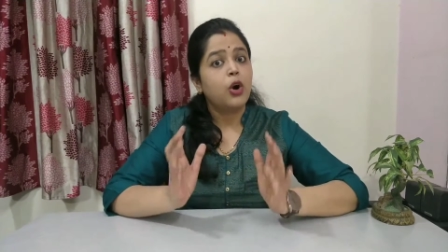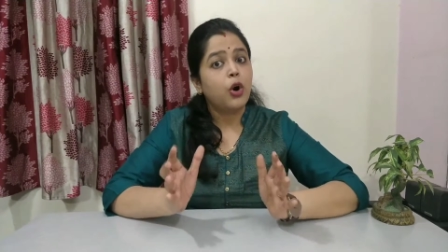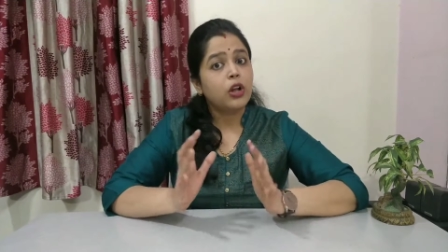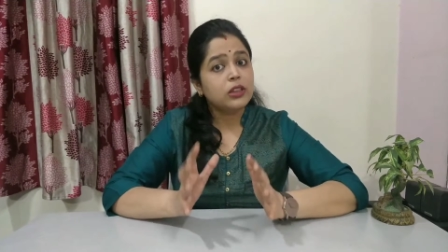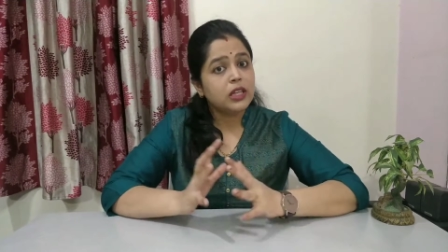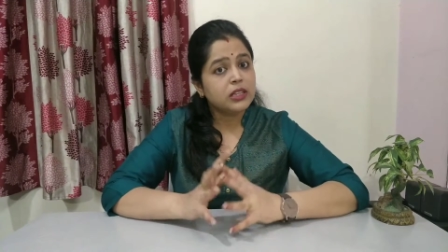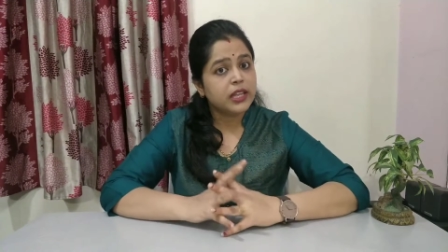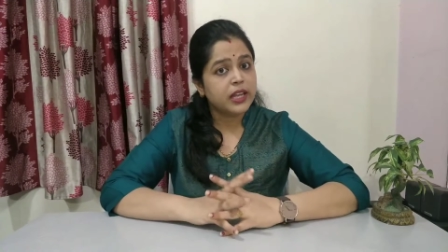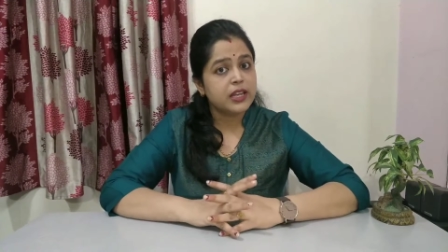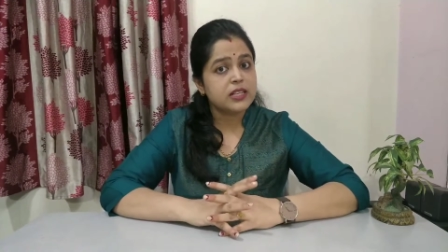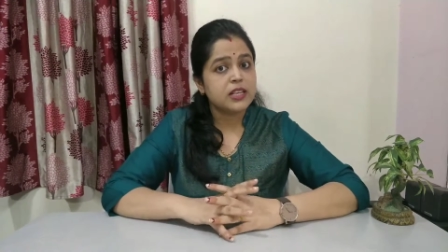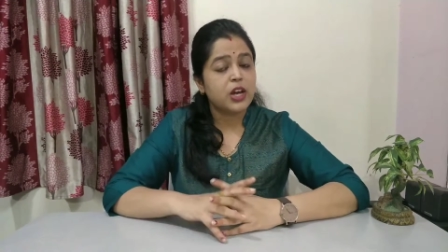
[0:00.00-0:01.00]
all the
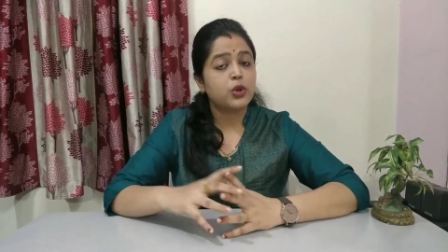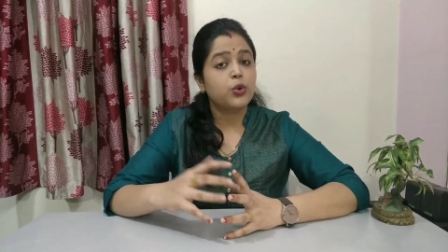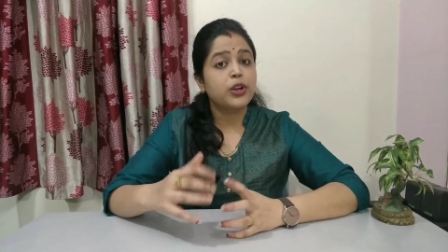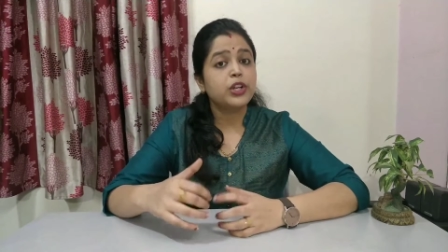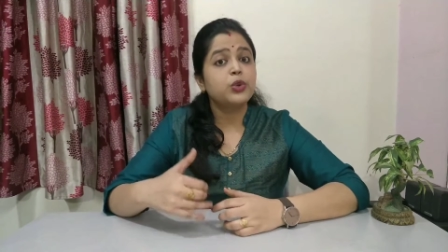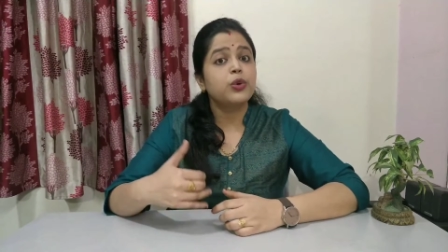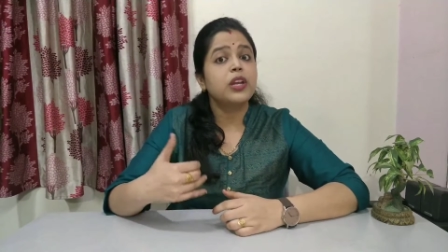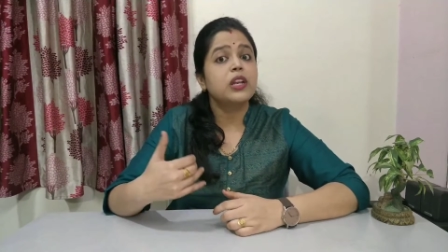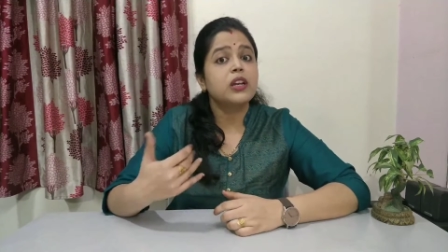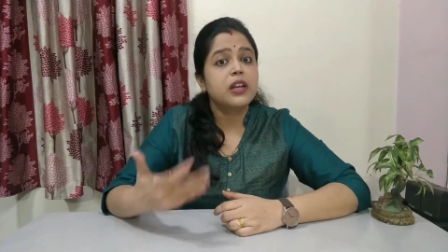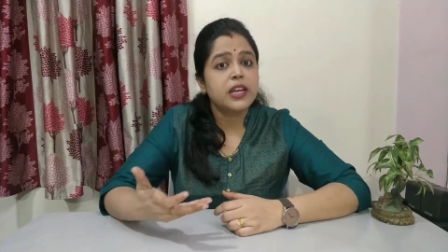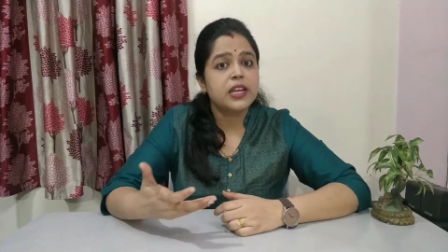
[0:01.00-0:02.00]
things are going to
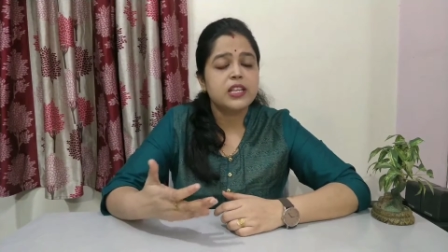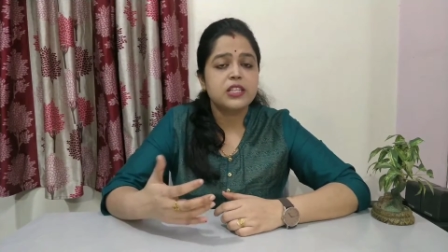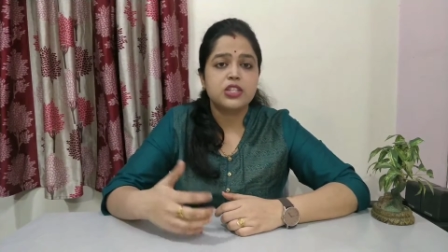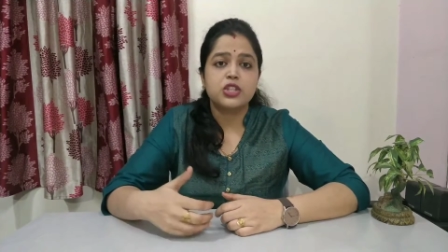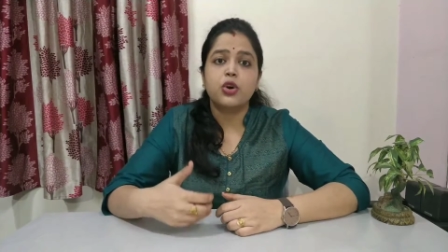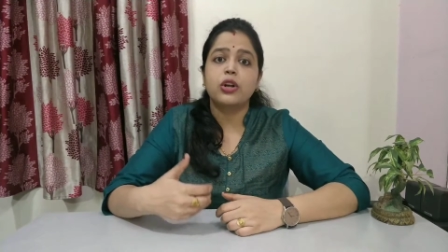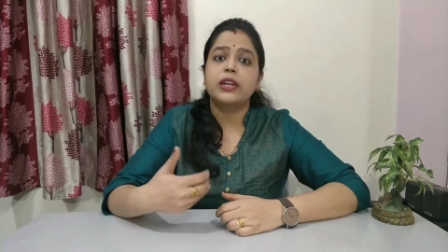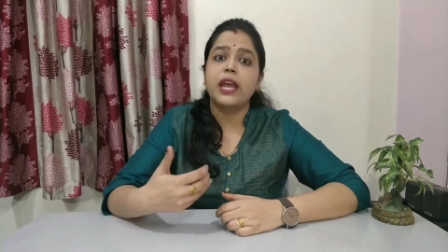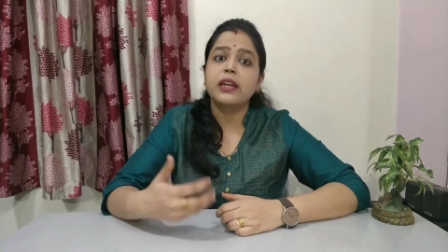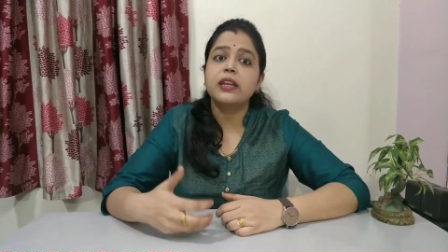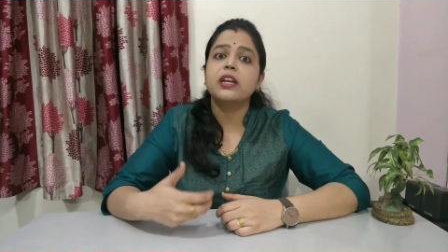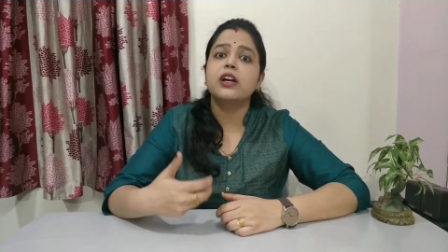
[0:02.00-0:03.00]
increase your
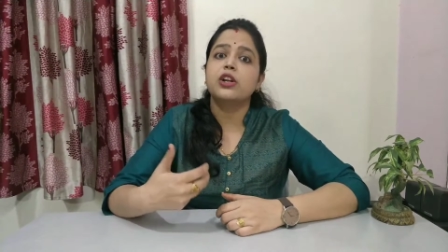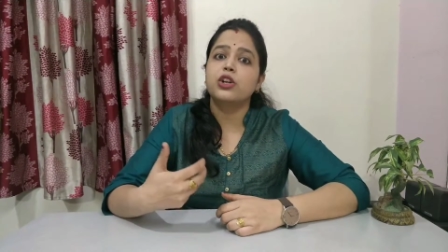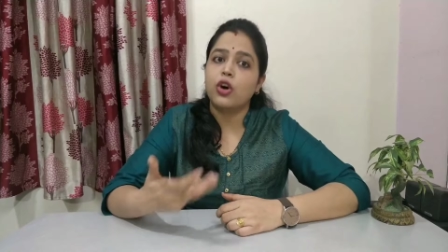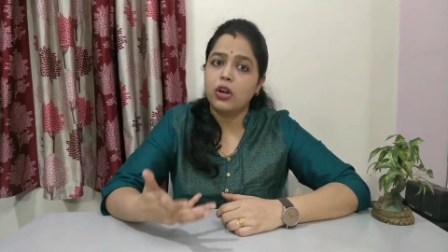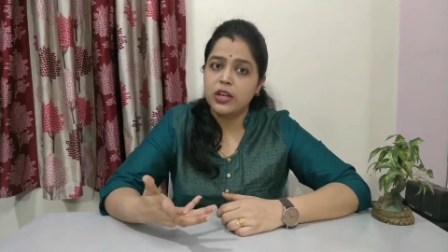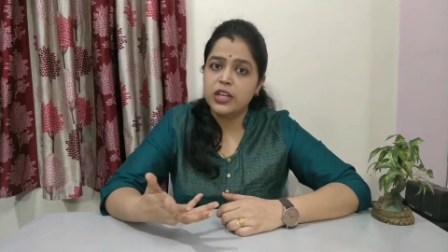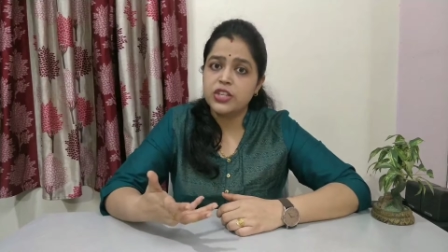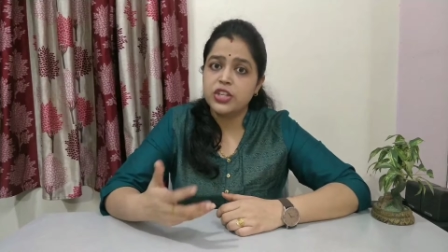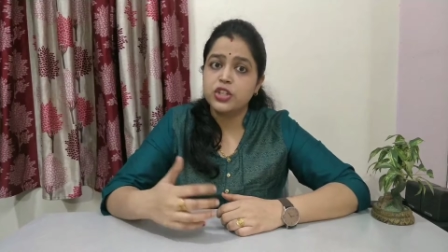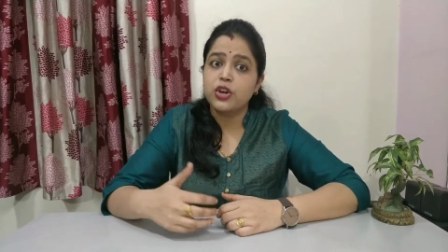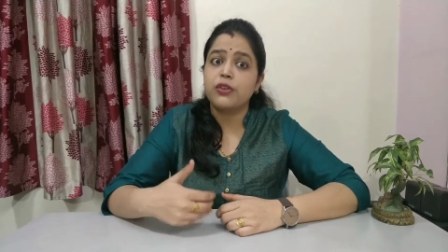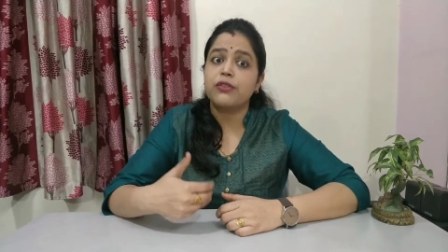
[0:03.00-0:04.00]
technical knowledge,
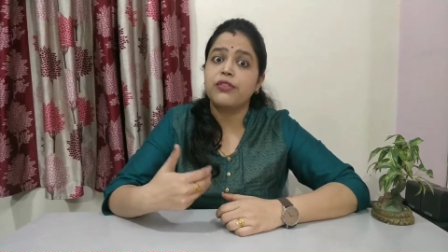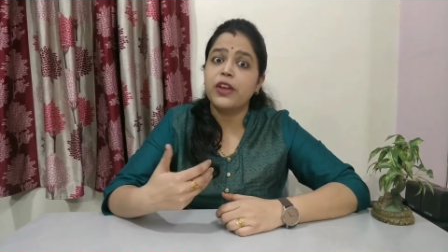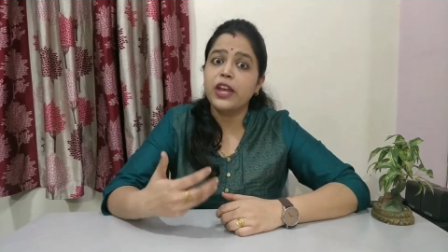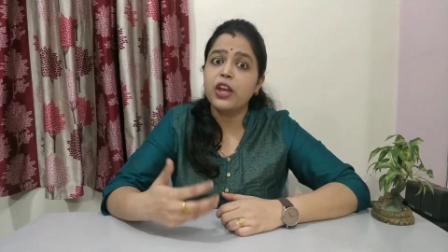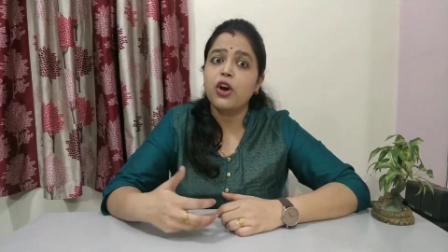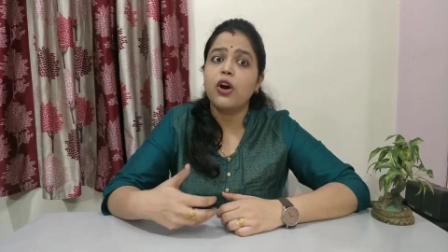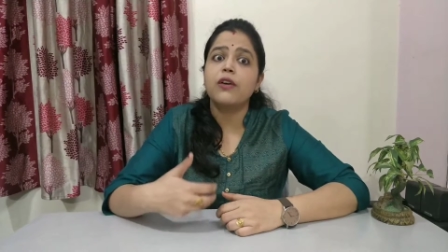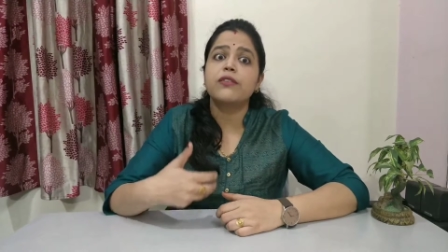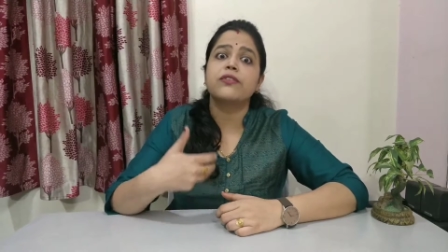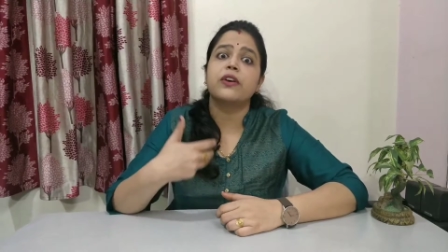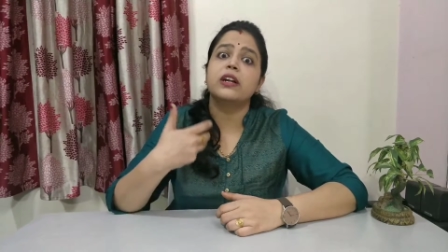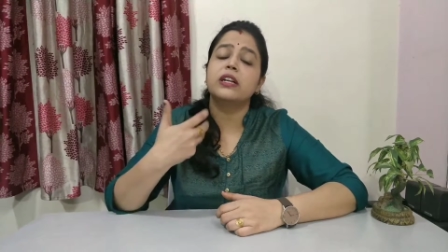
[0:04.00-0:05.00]
your way
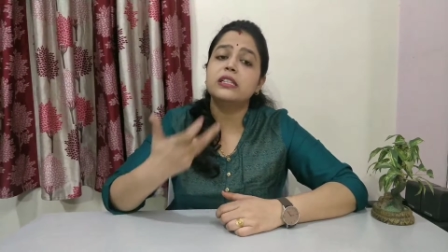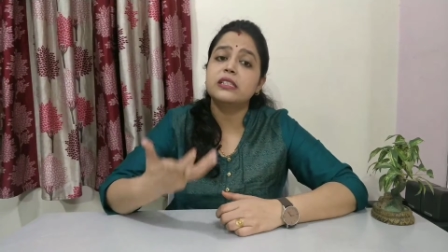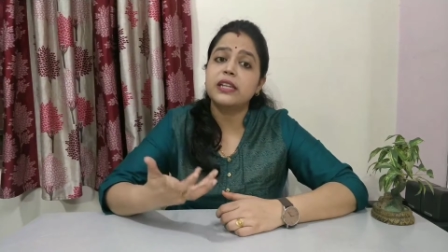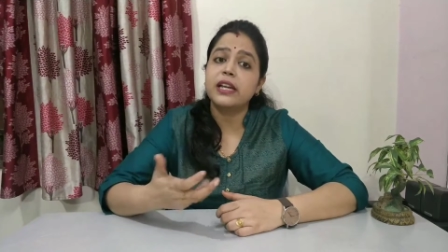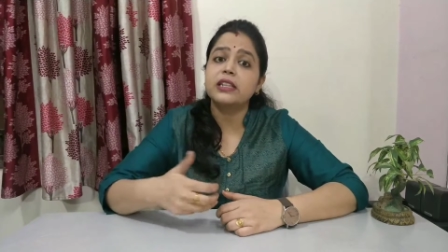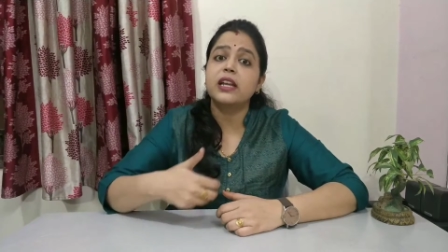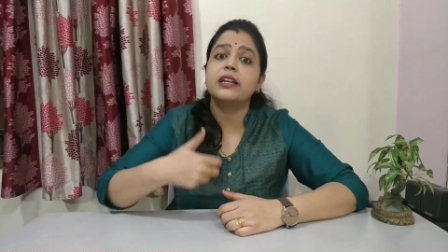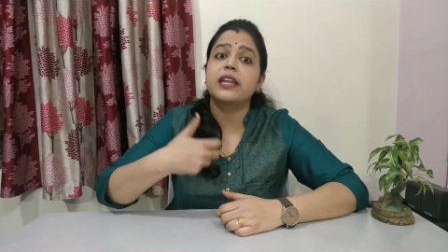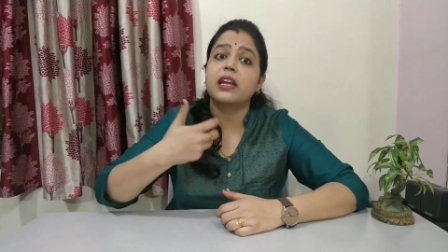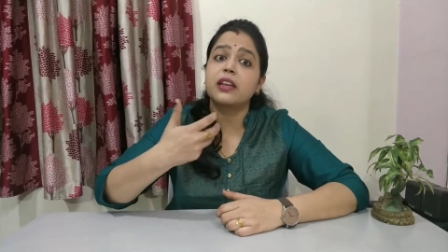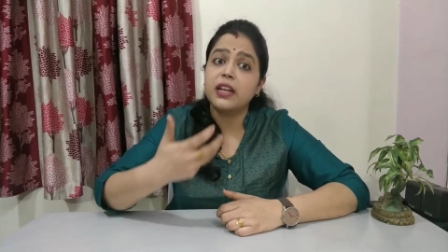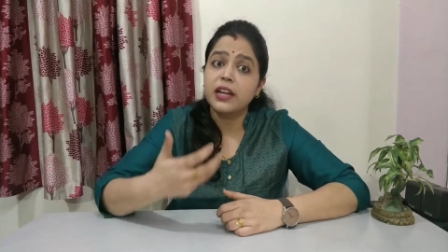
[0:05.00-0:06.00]
of understand the
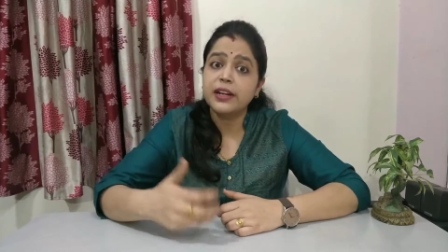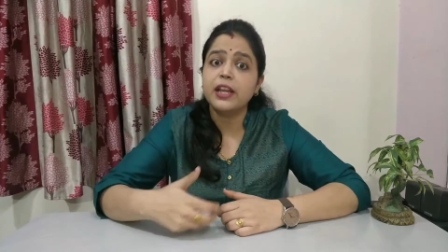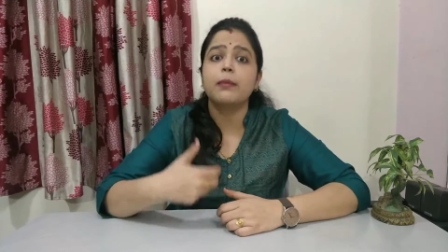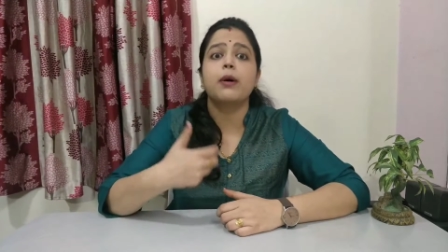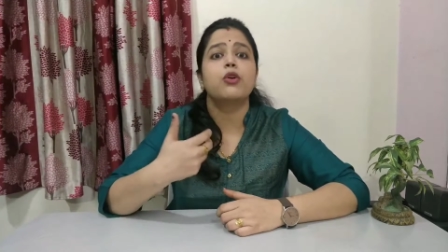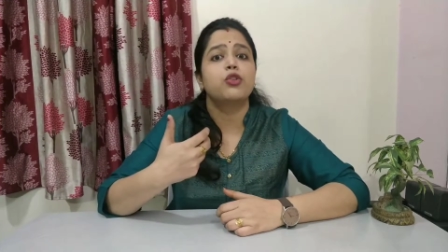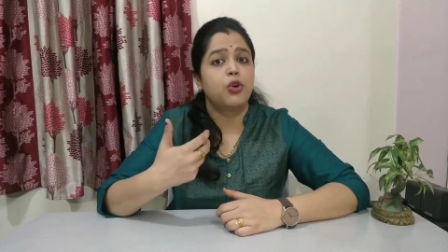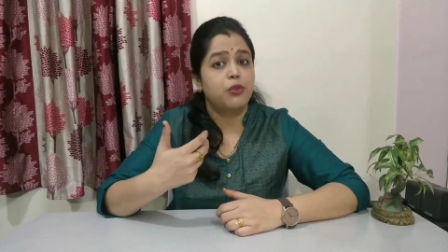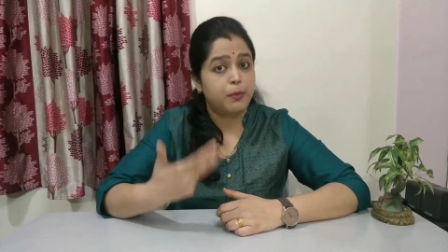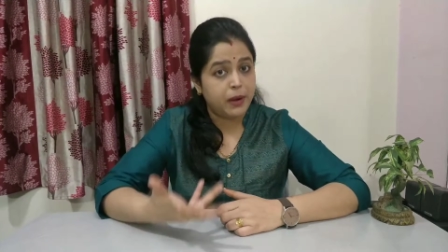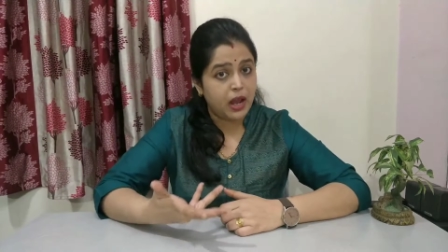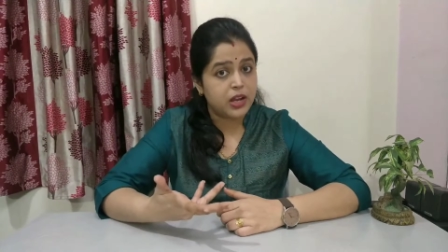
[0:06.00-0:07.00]
technicality about
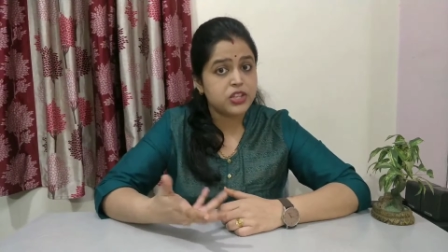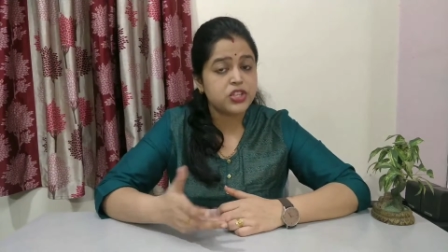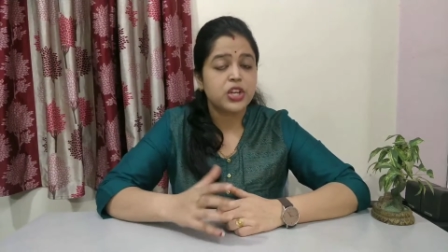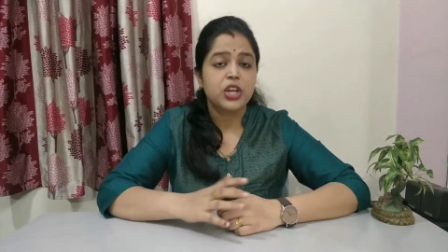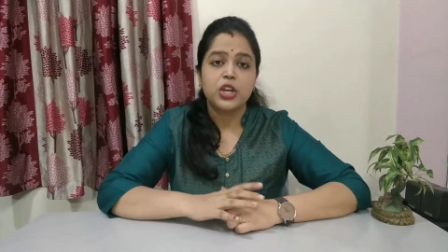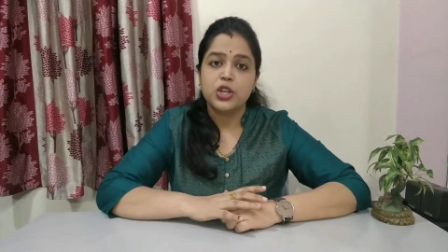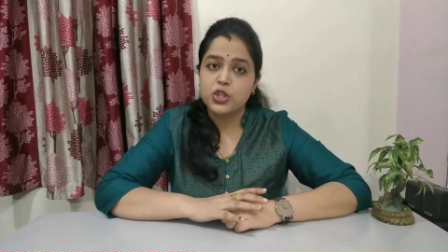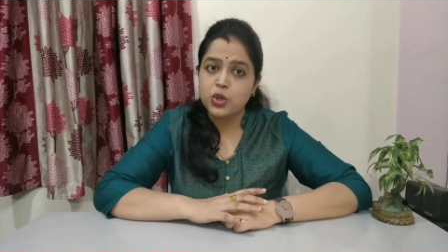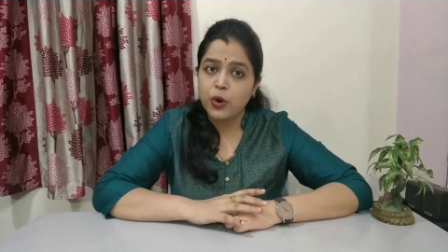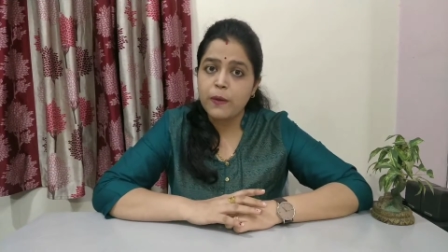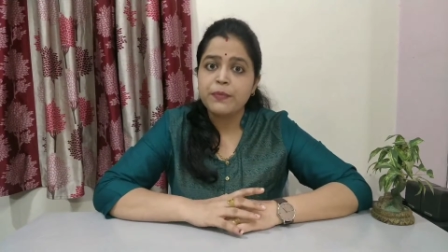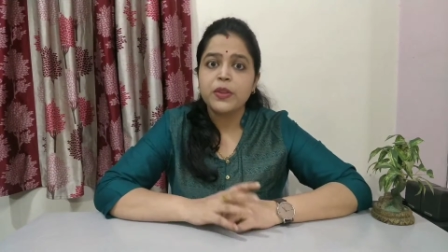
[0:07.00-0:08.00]
your branch.
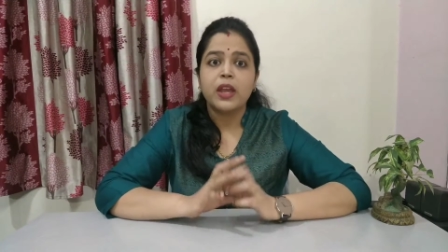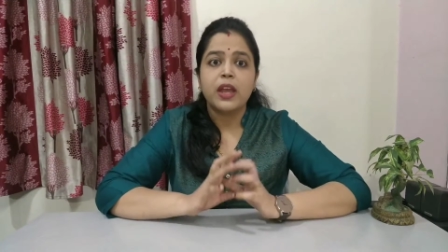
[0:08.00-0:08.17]
So,